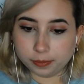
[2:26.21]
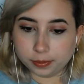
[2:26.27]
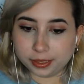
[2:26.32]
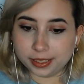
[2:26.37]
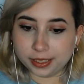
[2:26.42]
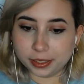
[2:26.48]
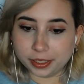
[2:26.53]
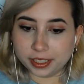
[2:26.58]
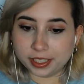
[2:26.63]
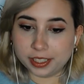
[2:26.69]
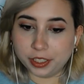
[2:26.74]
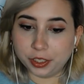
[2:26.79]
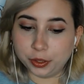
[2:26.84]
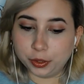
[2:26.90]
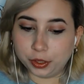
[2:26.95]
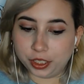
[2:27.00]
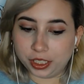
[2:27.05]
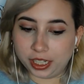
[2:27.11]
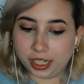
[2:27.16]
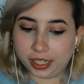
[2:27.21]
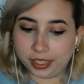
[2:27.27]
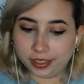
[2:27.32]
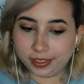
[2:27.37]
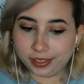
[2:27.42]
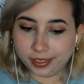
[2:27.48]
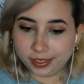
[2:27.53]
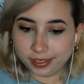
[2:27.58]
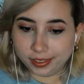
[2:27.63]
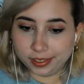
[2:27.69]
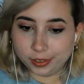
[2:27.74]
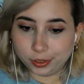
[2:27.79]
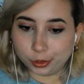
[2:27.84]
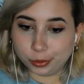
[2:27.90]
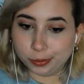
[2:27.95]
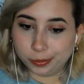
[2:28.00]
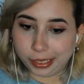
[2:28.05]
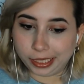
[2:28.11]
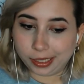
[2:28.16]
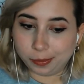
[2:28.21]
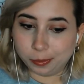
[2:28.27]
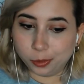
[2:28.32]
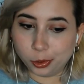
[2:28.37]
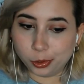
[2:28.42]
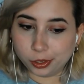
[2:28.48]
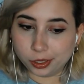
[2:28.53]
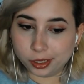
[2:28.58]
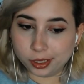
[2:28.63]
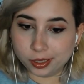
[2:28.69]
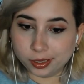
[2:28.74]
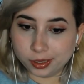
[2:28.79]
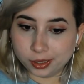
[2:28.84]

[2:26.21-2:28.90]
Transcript: but there's a Eugene. To make more.